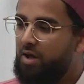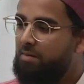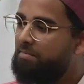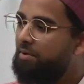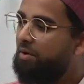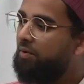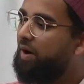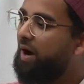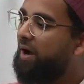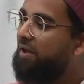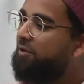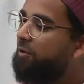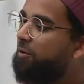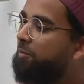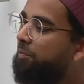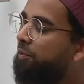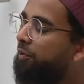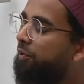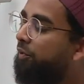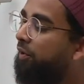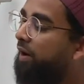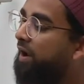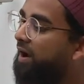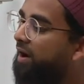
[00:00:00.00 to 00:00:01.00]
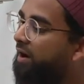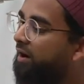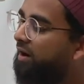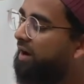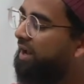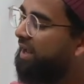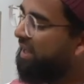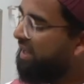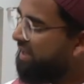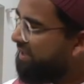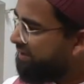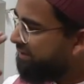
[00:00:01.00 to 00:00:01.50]
but rather
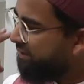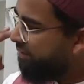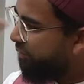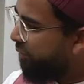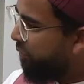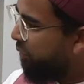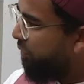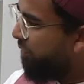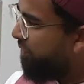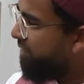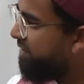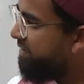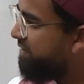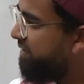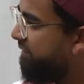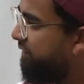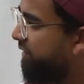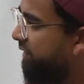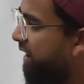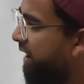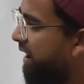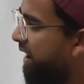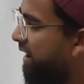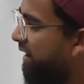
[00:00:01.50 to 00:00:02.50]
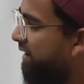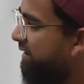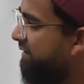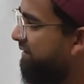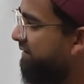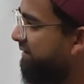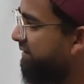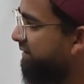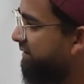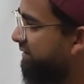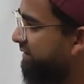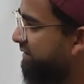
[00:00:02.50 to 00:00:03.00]
prayer is the coolness of your
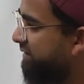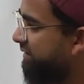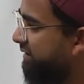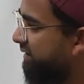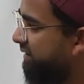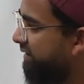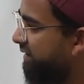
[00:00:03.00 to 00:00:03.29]
eyes.